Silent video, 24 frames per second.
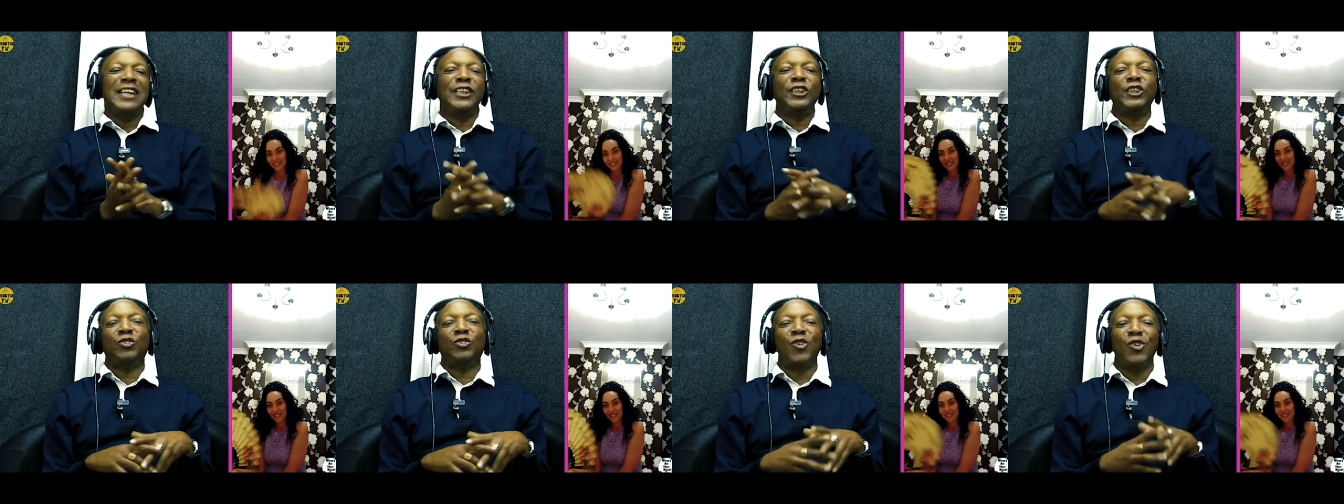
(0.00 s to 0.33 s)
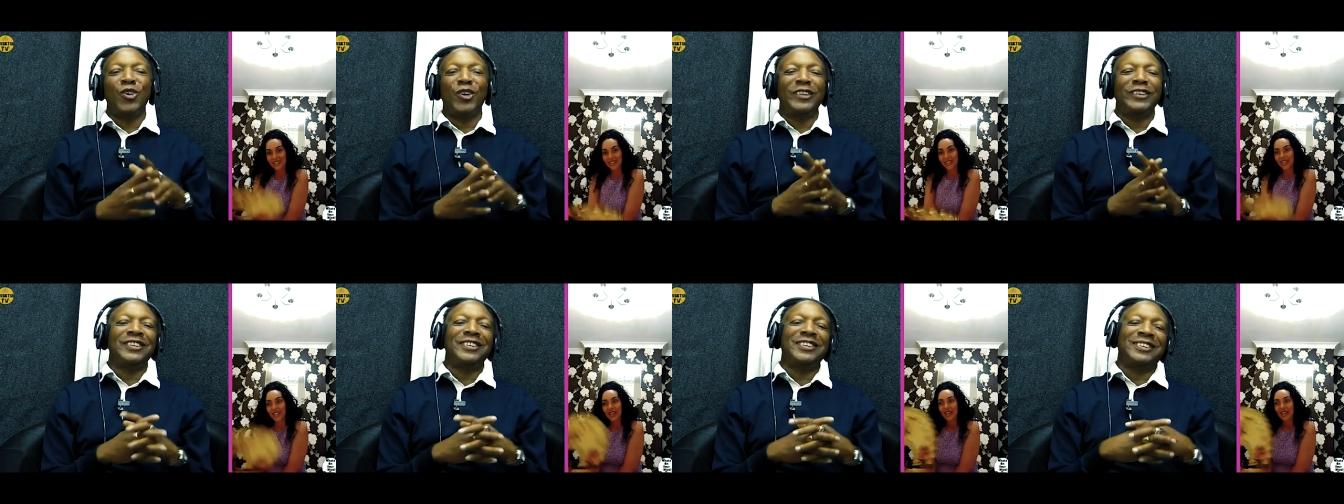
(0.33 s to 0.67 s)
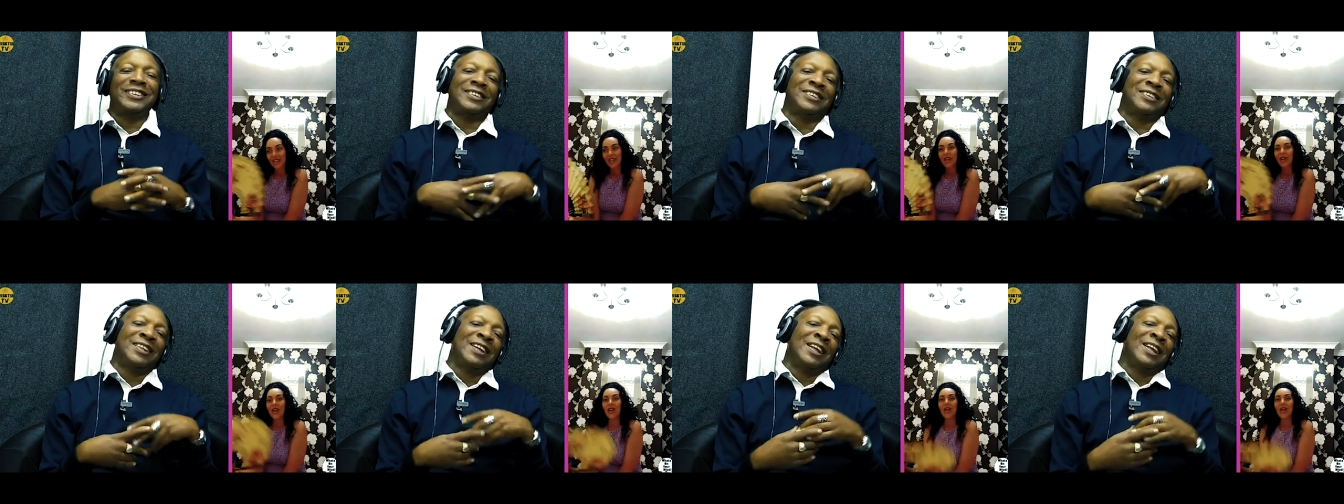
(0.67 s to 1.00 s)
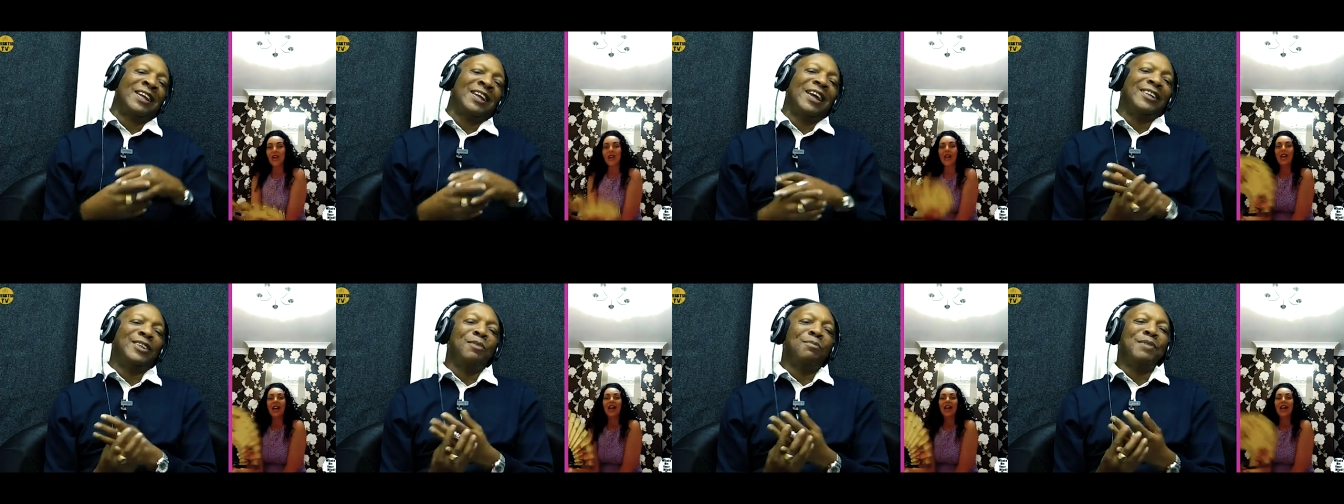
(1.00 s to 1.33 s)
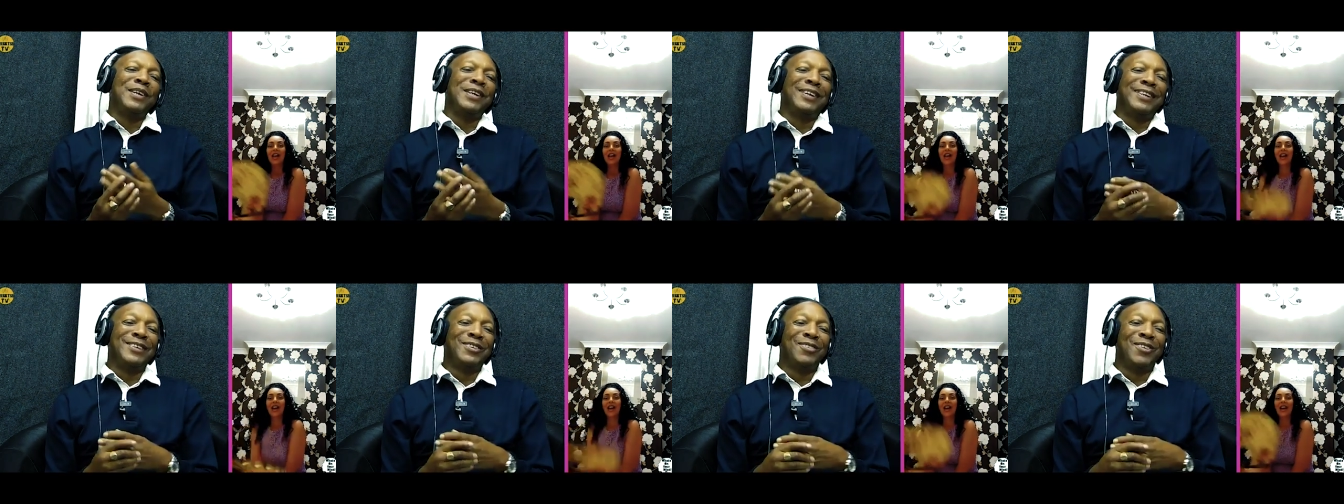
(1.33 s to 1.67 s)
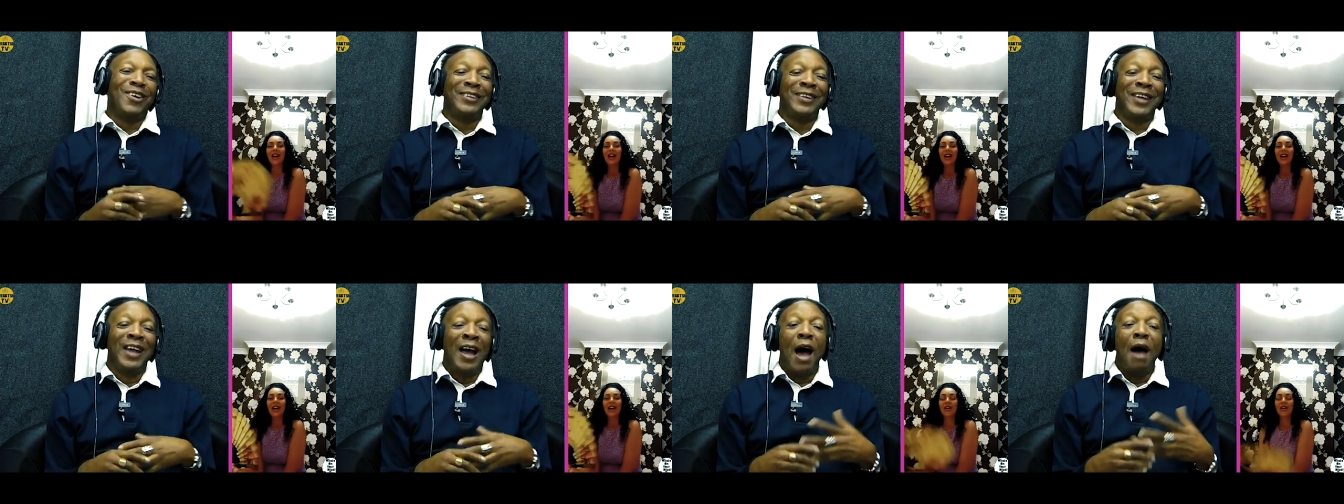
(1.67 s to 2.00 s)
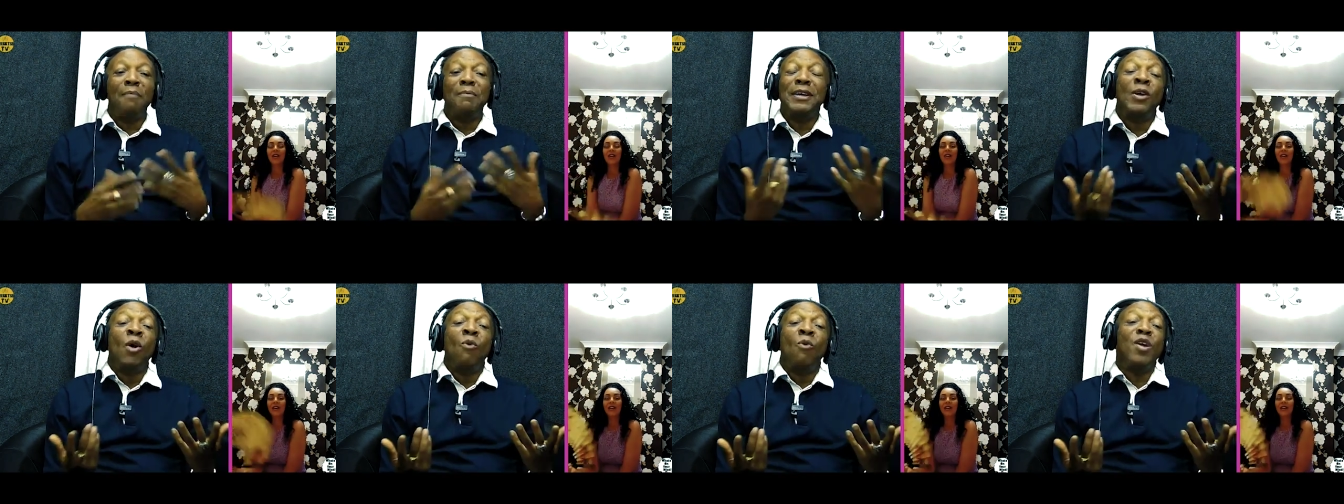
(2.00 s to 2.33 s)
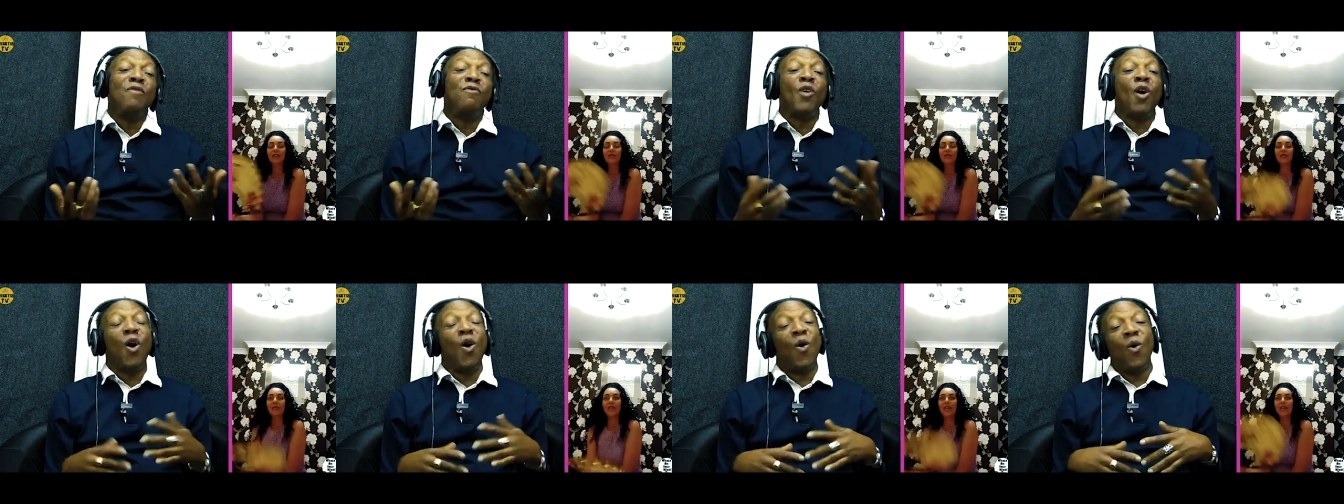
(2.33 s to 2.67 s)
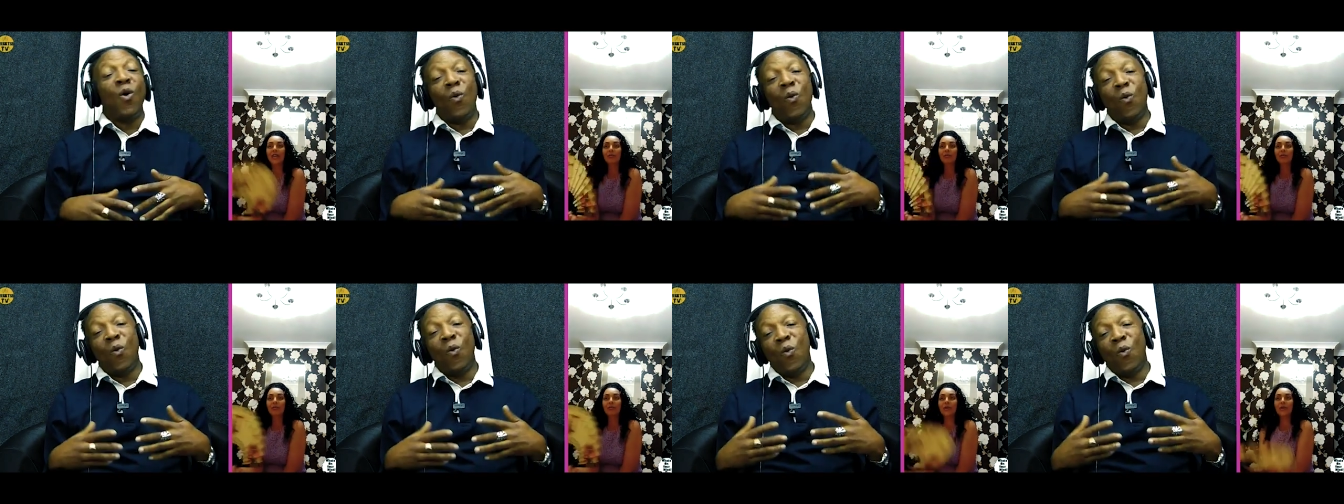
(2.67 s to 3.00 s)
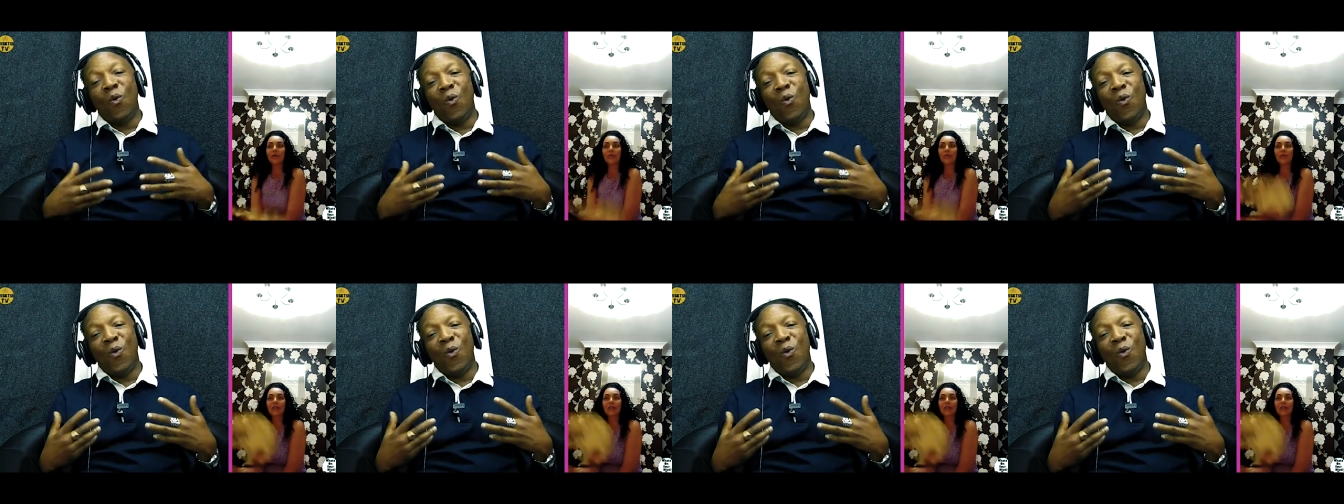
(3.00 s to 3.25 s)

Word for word: any stories like you've been on the road. I mean, oh, I,